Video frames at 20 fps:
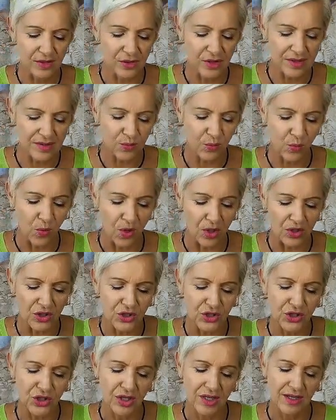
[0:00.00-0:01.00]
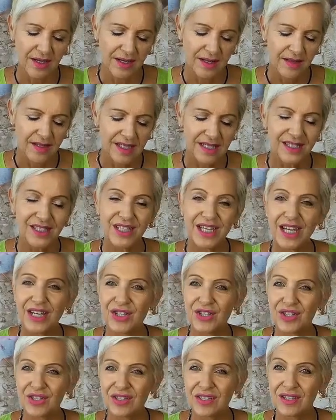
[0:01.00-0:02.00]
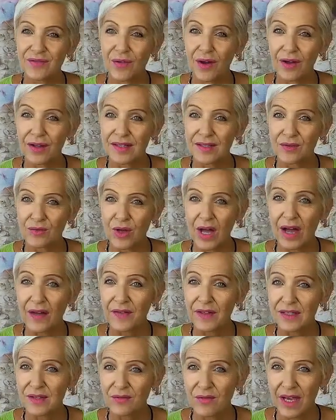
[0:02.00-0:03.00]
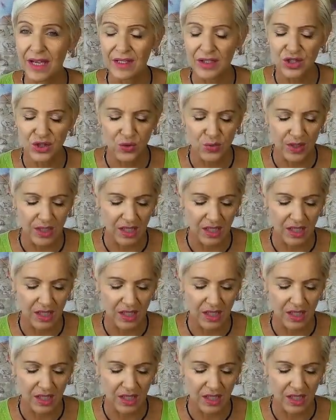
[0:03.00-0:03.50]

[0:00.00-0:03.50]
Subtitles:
So just watch the intentions of others around you.